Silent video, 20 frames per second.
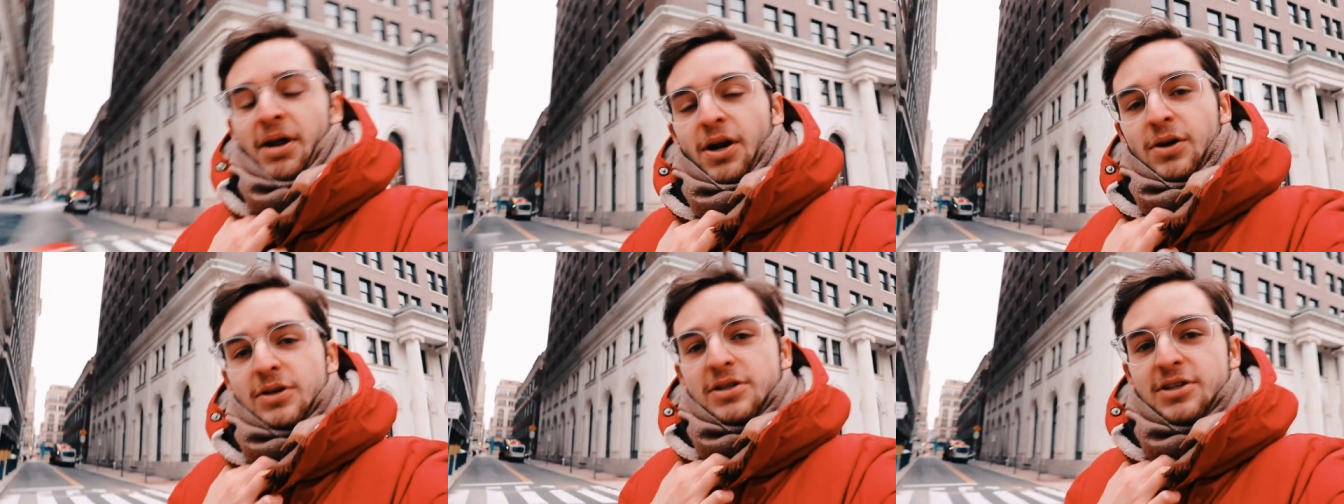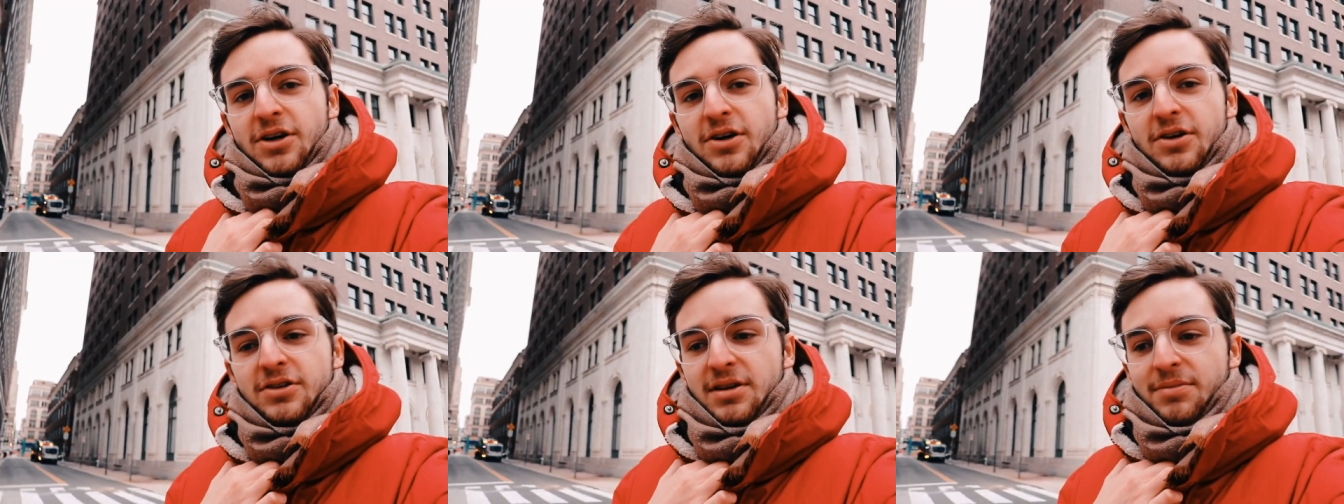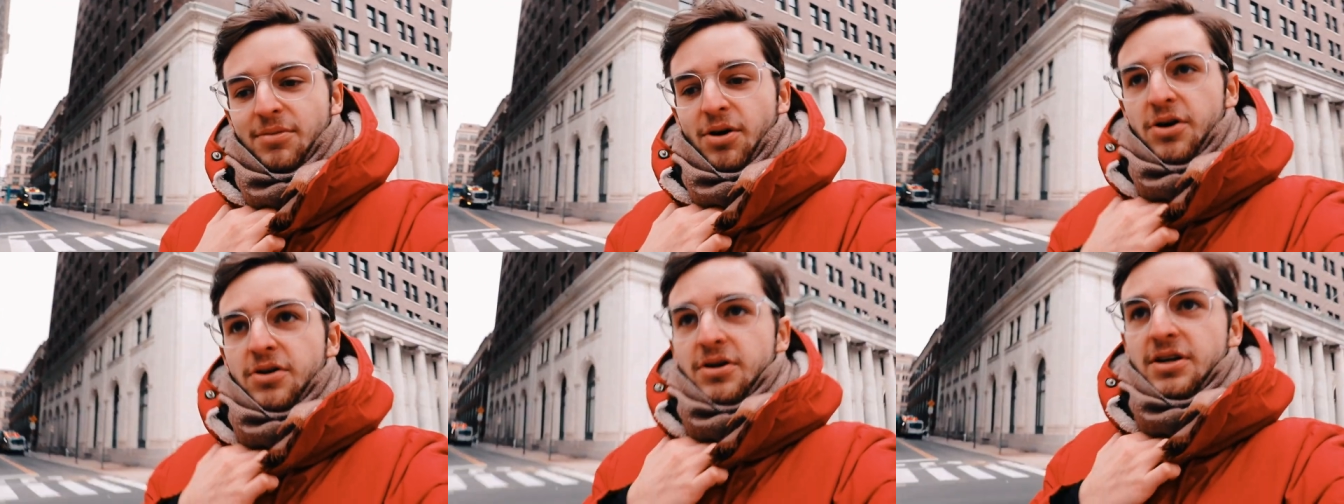but also
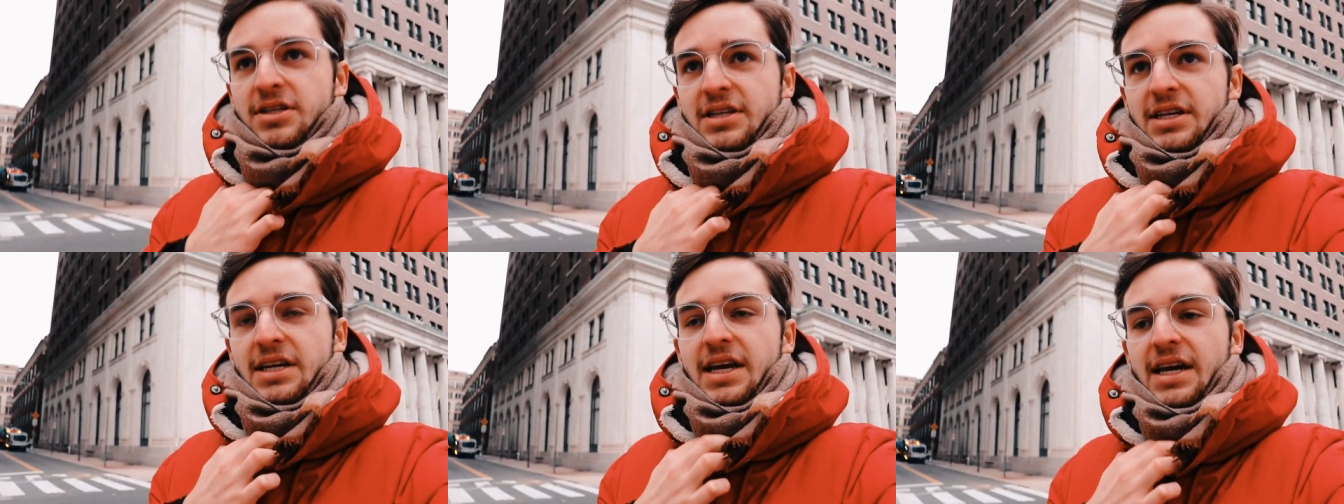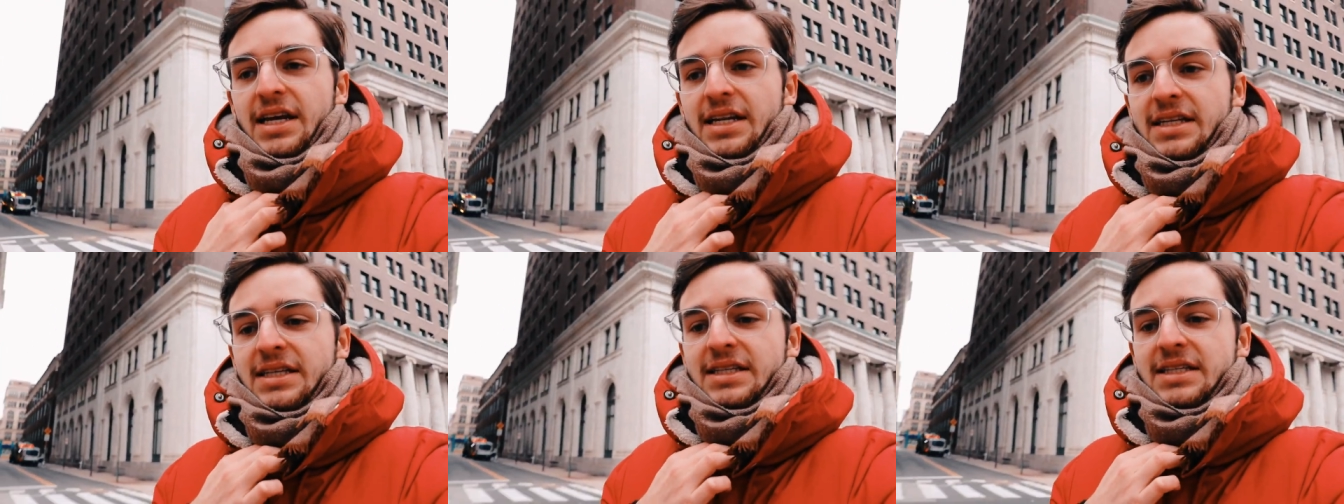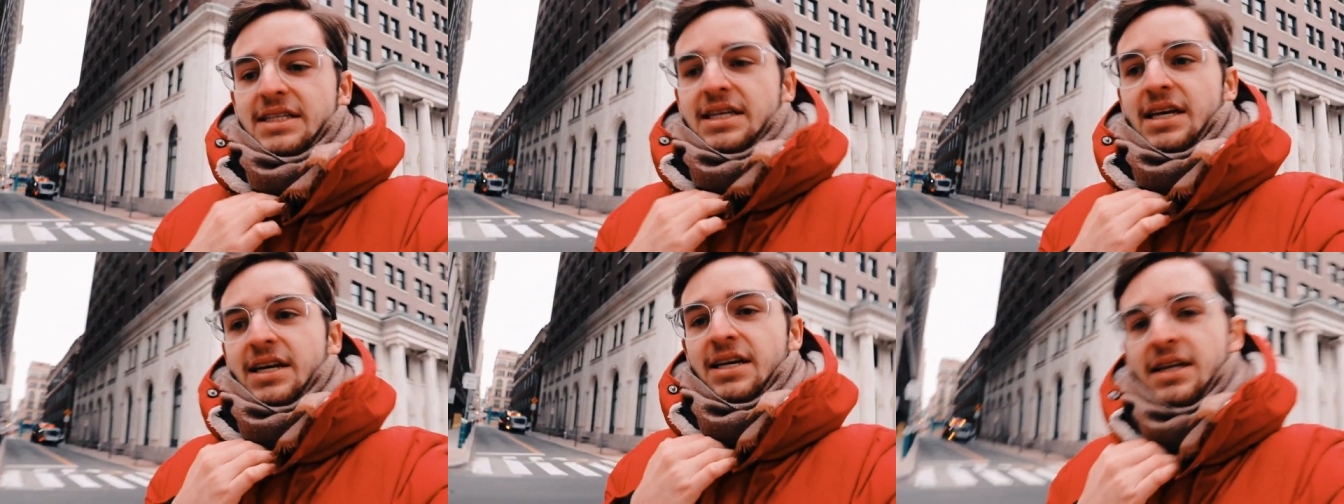democracy and
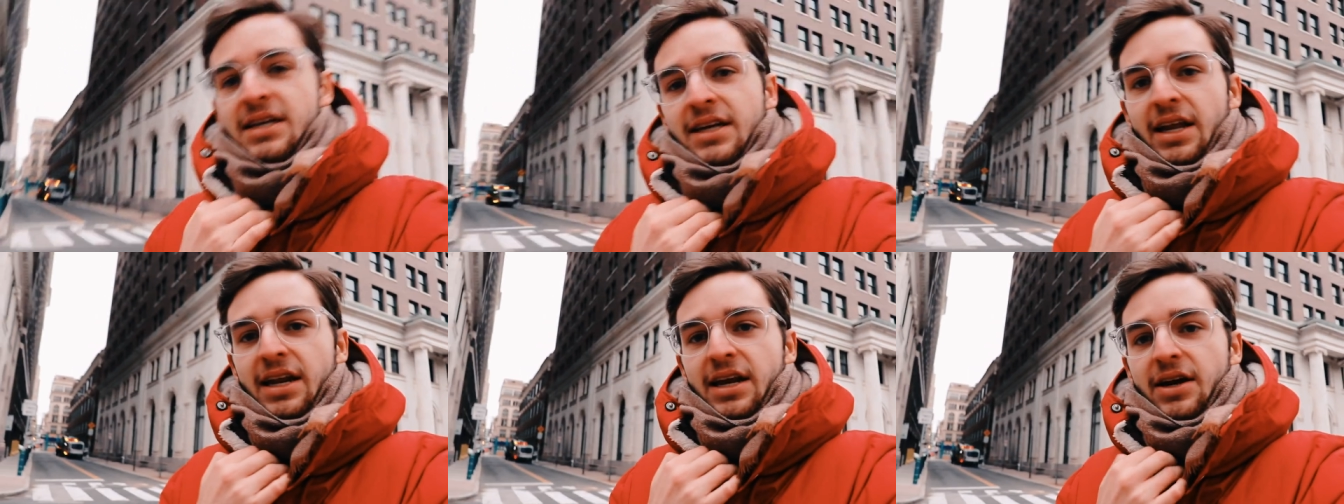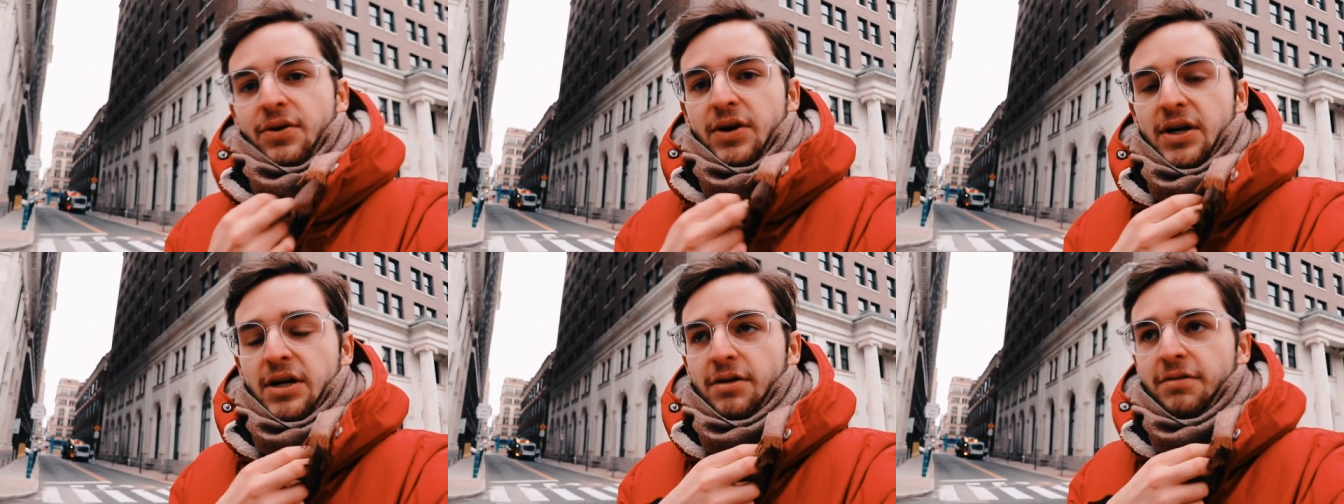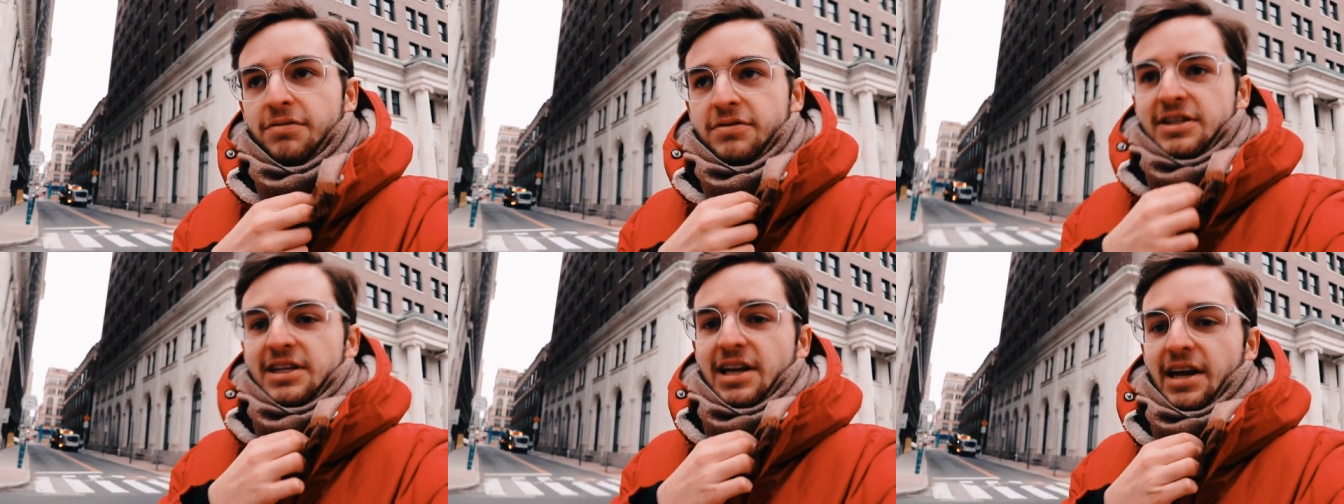getting rid
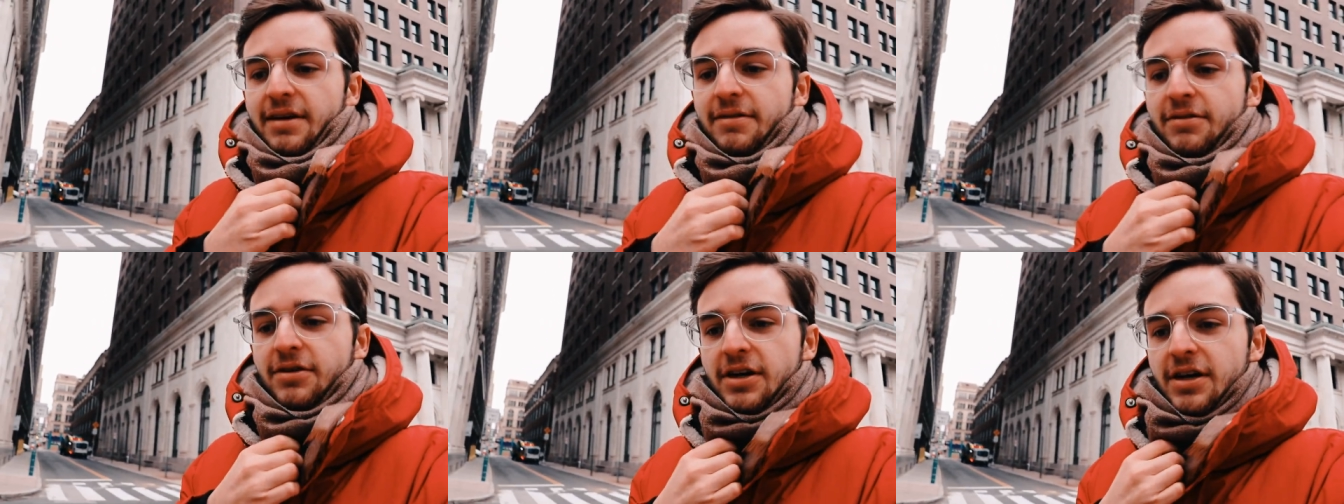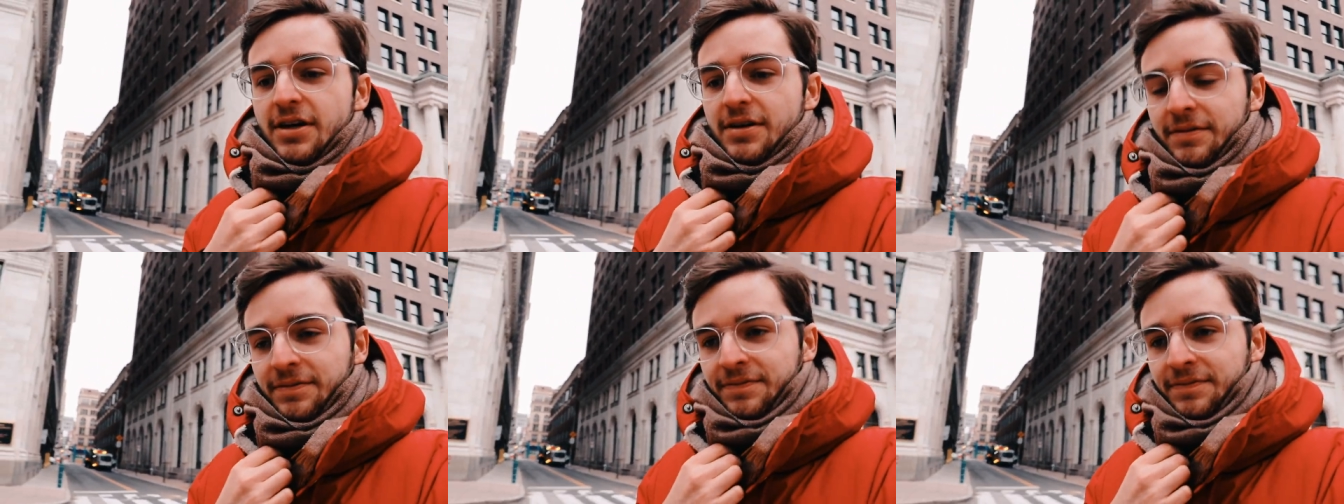of slavery.